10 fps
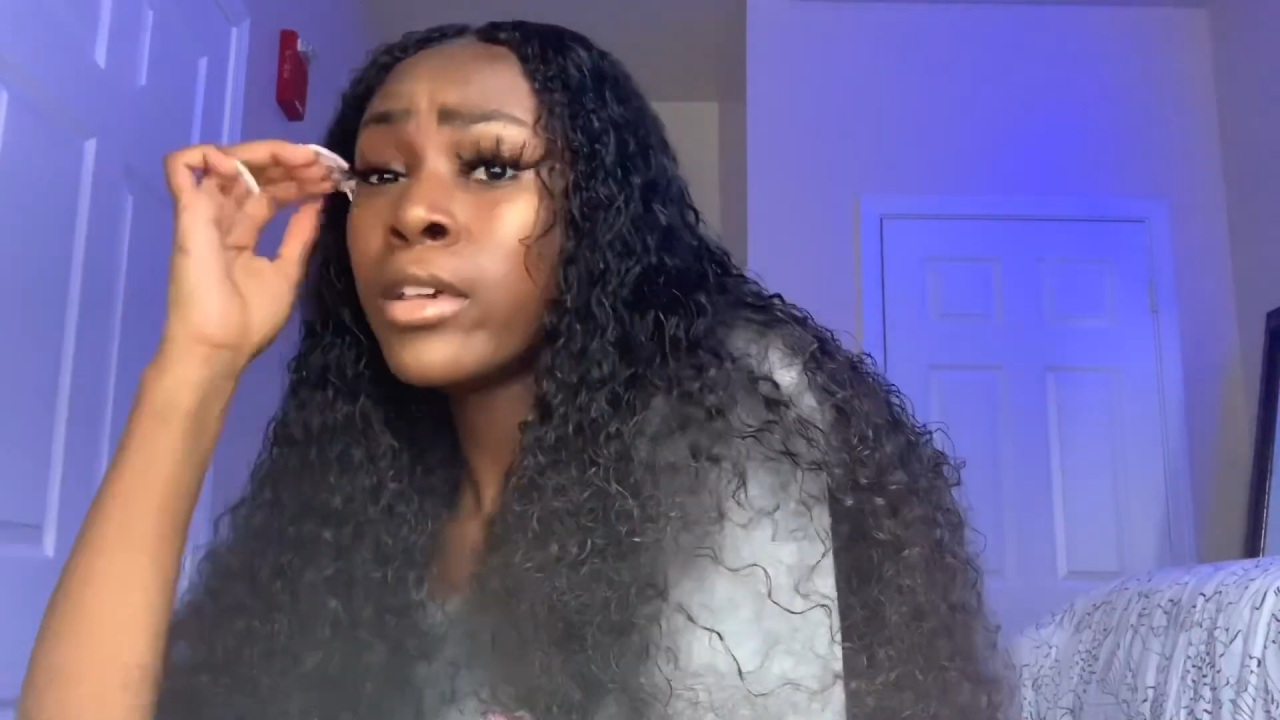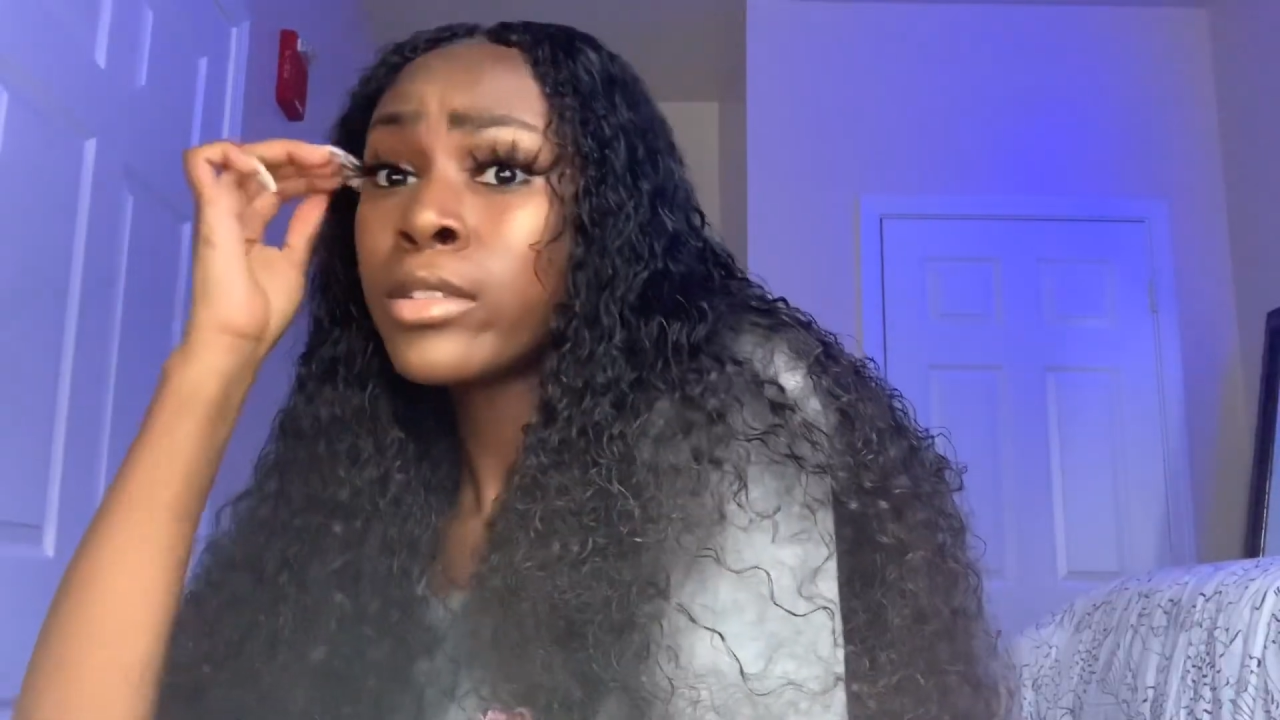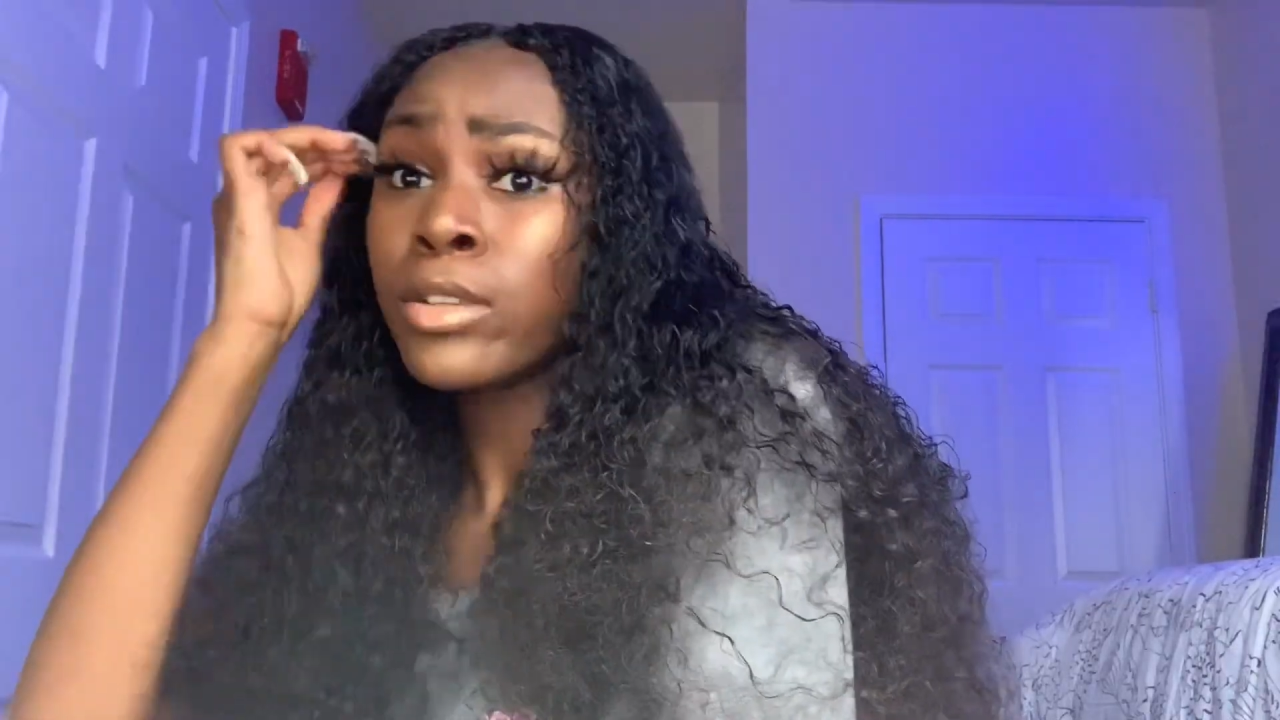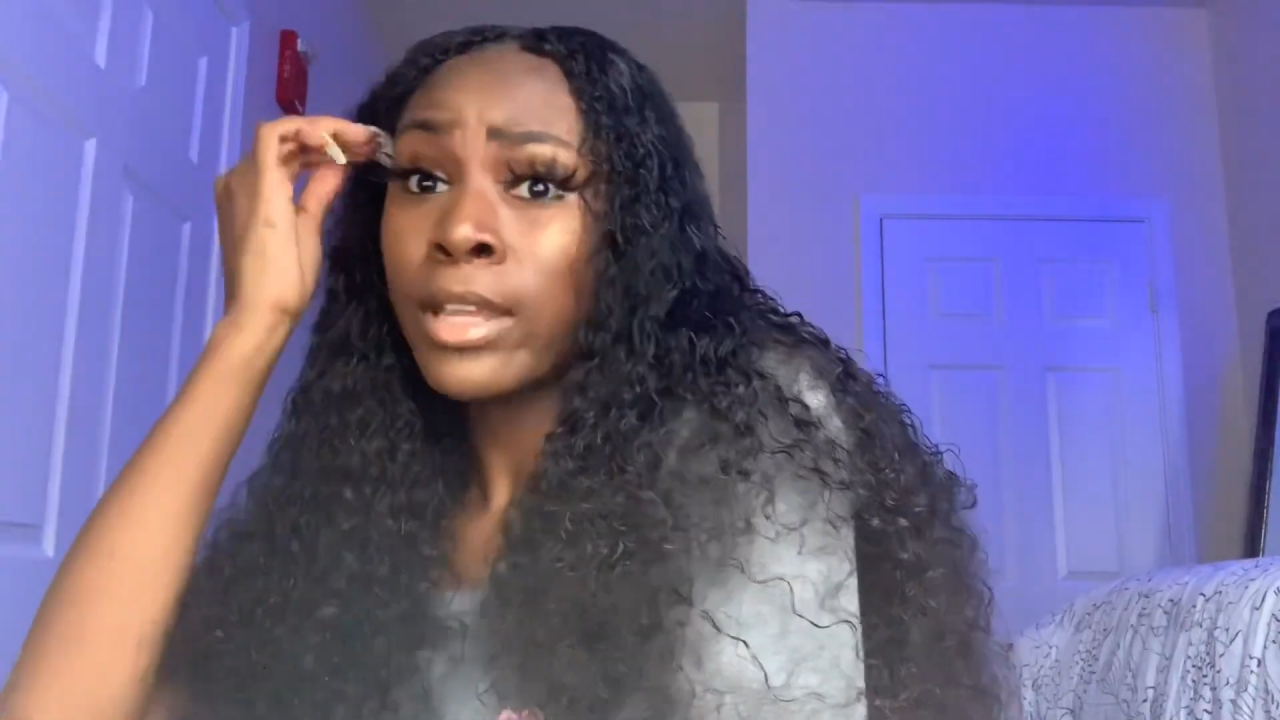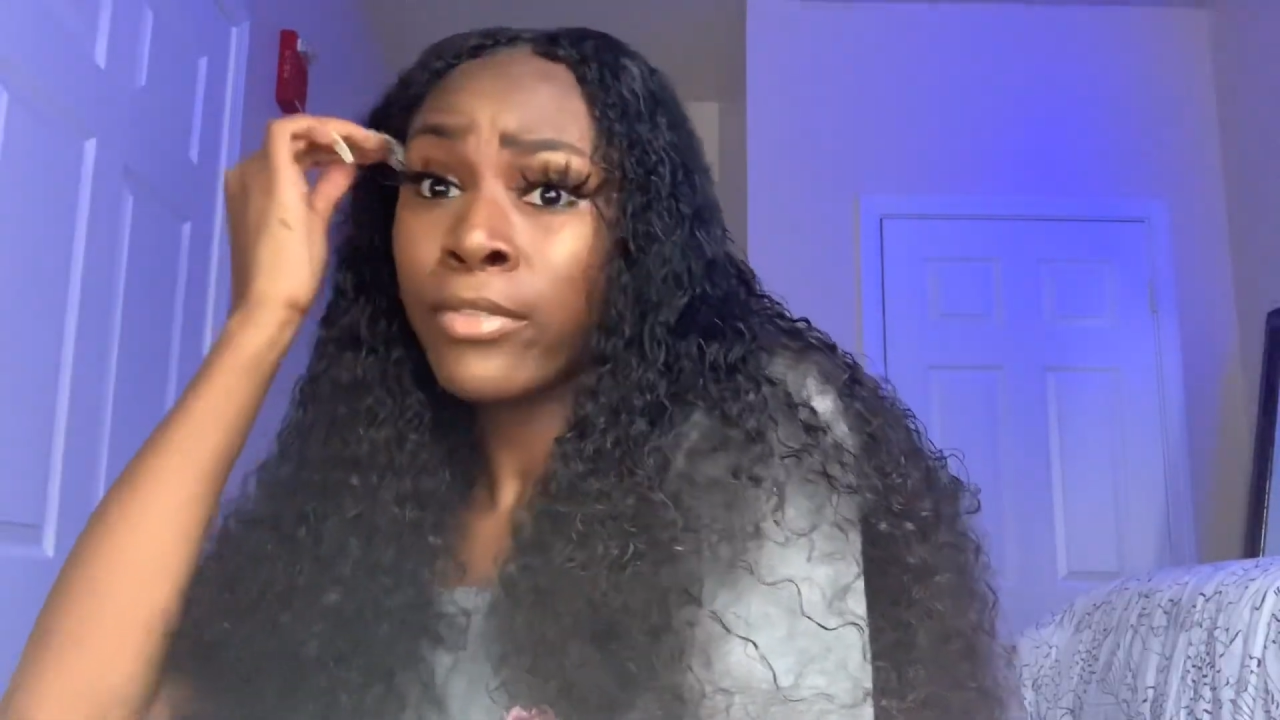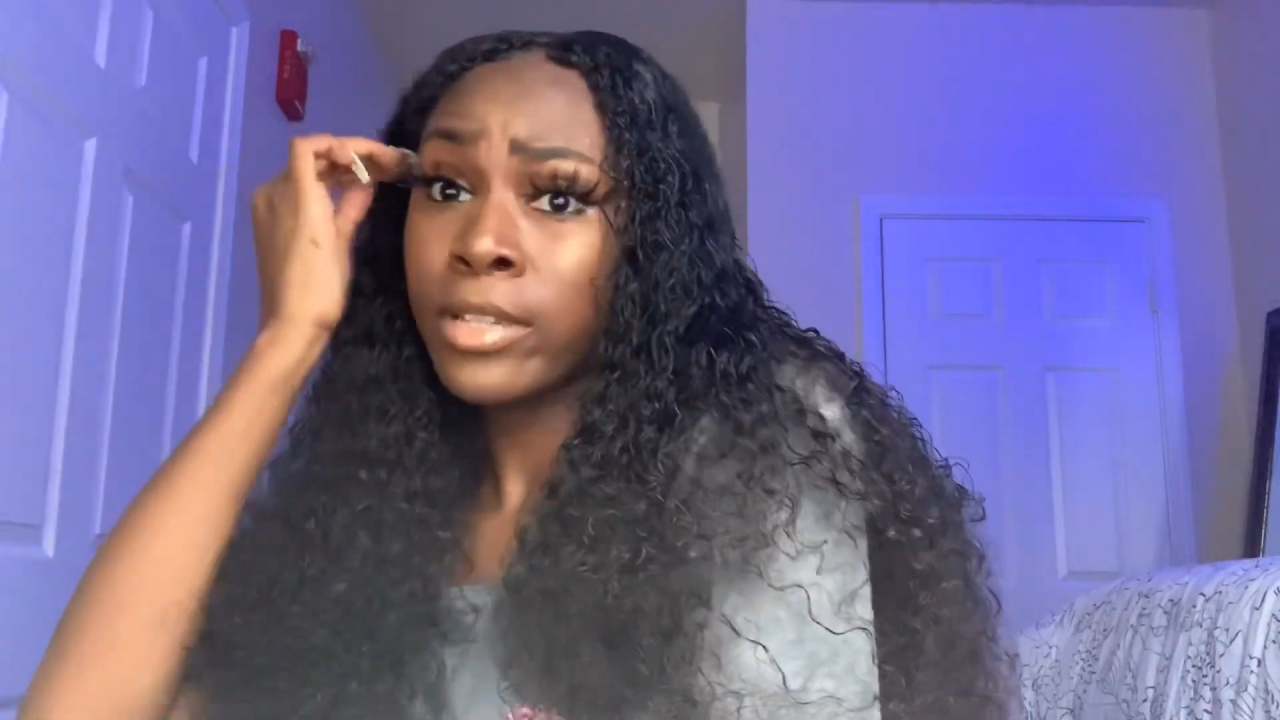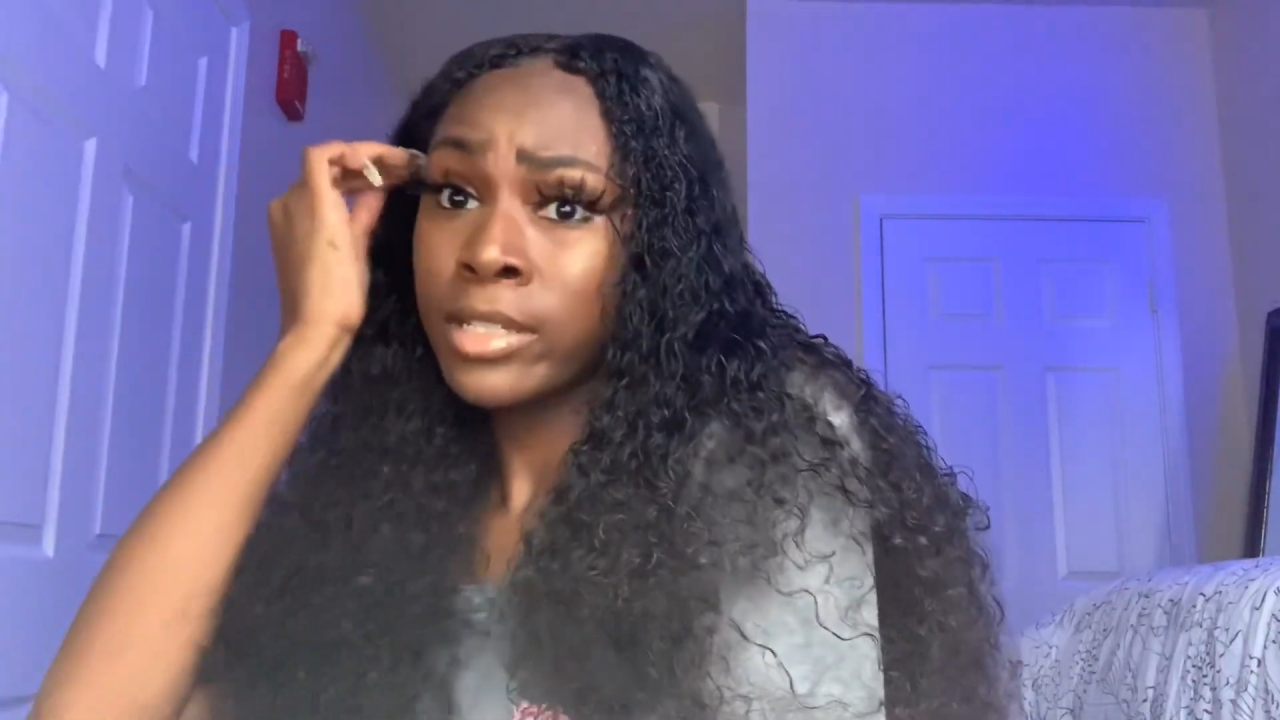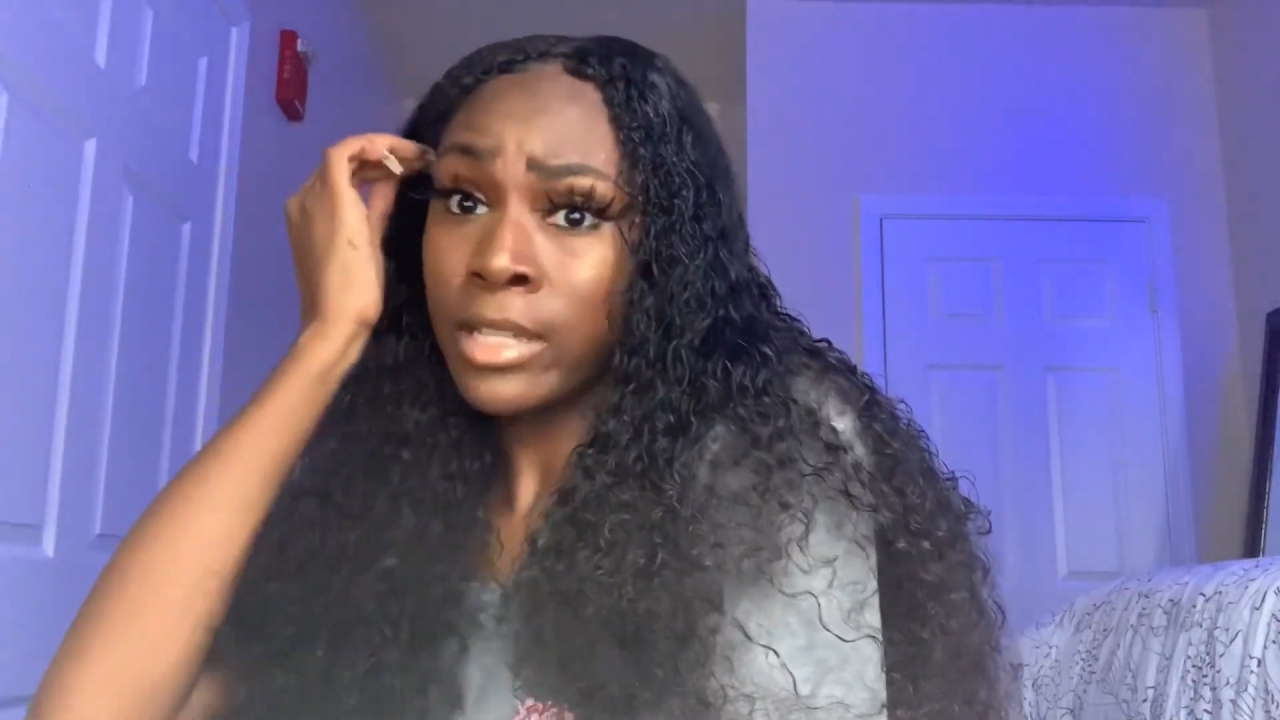So definitely